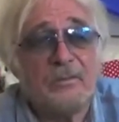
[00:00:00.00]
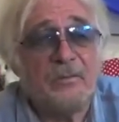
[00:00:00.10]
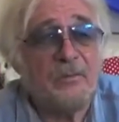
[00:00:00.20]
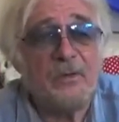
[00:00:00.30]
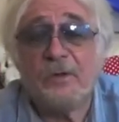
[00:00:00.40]

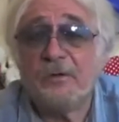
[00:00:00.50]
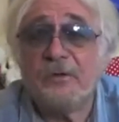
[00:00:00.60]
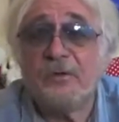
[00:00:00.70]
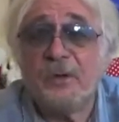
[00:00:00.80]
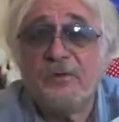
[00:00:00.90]

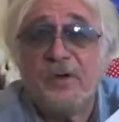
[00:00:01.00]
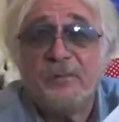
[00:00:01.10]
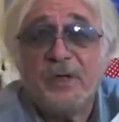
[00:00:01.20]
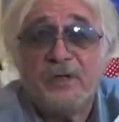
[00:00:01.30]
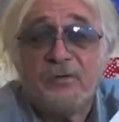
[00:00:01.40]
325
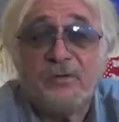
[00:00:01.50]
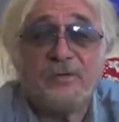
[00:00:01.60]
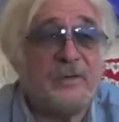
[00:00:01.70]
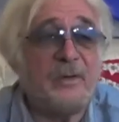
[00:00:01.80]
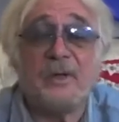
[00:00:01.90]

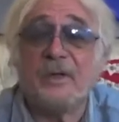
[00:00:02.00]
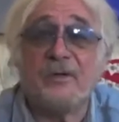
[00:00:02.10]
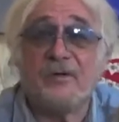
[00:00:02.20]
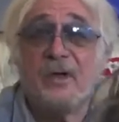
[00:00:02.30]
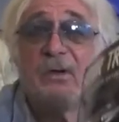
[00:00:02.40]
pages.
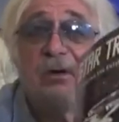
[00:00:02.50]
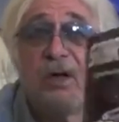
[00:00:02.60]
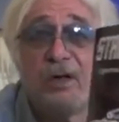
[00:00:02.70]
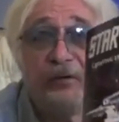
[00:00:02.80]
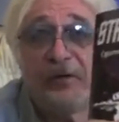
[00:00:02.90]
There's a
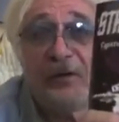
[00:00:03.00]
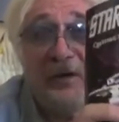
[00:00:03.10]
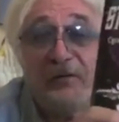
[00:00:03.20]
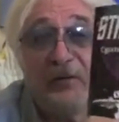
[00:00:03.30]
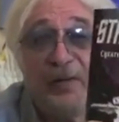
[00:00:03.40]
lot of good
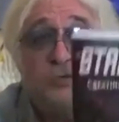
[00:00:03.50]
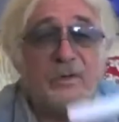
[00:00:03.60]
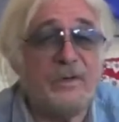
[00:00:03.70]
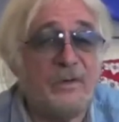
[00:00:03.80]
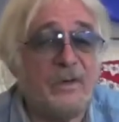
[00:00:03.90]

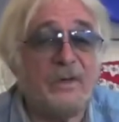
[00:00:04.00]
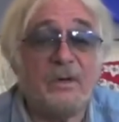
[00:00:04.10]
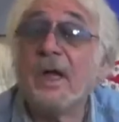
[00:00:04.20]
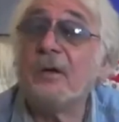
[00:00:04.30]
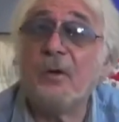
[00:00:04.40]
information in there,
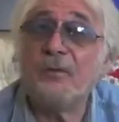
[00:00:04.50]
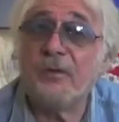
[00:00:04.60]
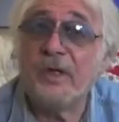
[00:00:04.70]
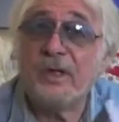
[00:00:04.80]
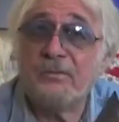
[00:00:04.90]
and
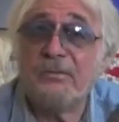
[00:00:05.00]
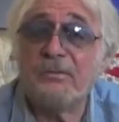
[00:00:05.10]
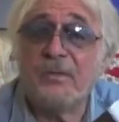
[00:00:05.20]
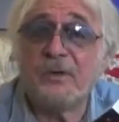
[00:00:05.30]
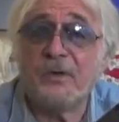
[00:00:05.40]
hopefully
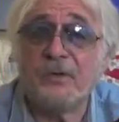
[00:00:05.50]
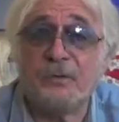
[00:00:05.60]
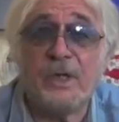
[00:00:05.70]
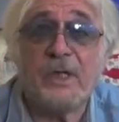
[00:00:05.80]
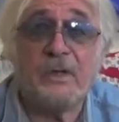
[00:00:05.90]
a good
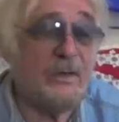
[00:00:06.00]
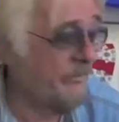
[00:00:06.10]
read.